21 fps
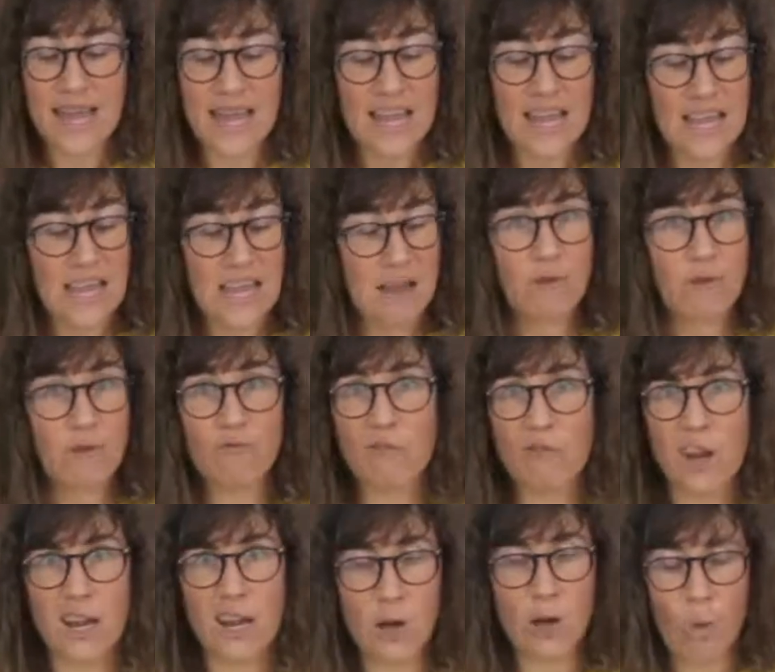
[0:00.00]
Even
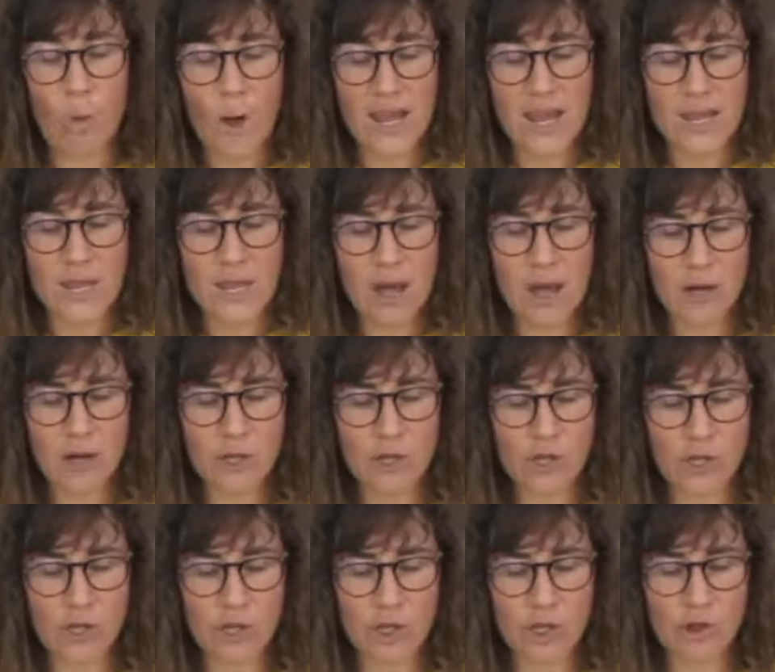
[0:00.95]
really quite young
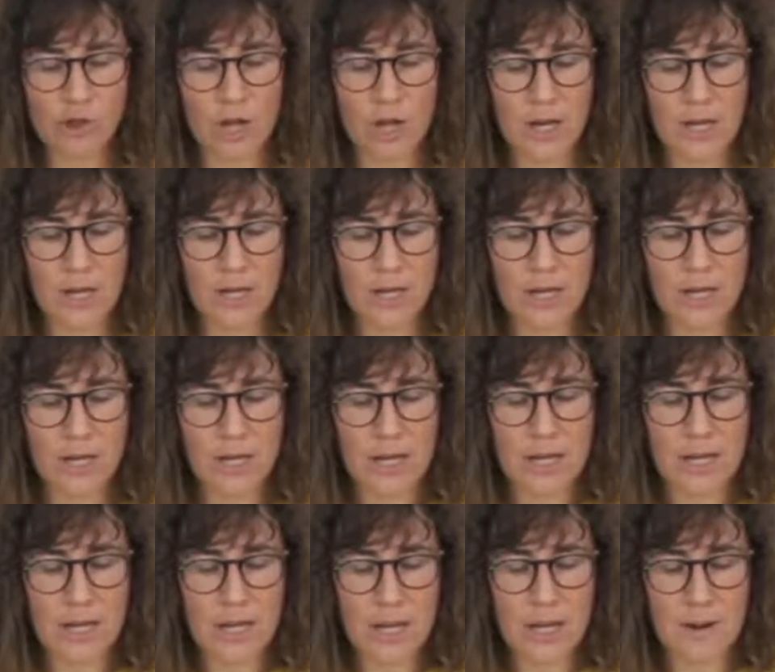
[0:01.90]
children
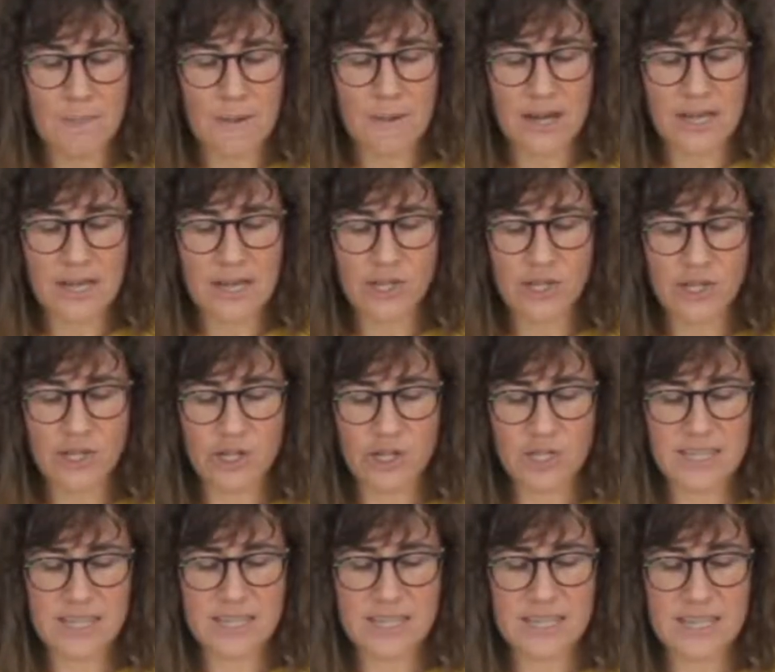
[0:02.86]
can manage to
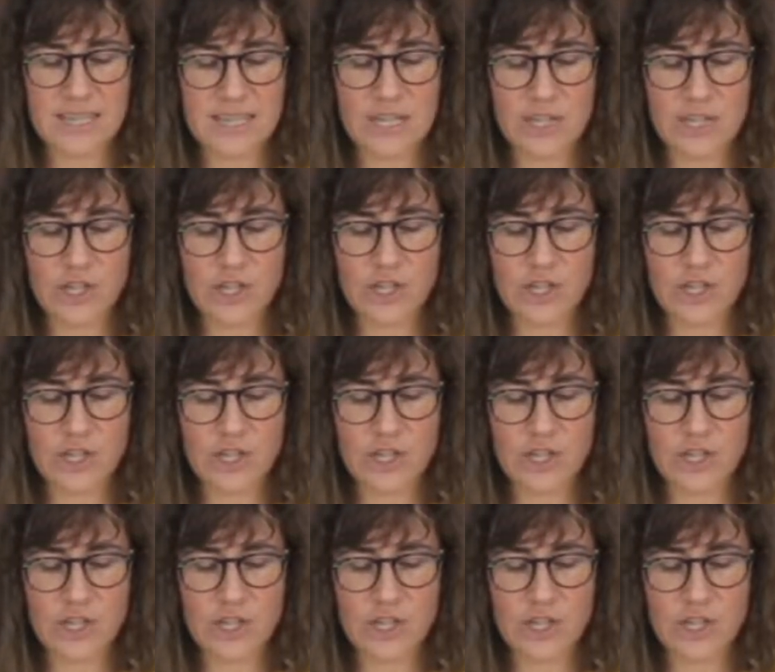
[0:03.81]
stitch